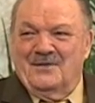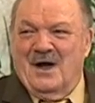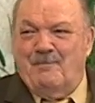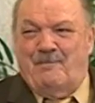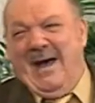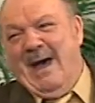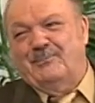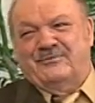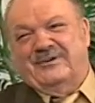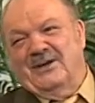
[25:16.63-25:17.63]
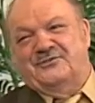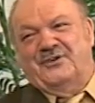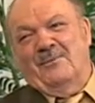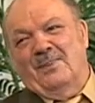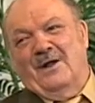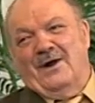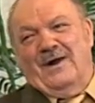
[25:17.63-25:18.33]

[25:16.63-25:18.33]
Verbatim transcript: the baptism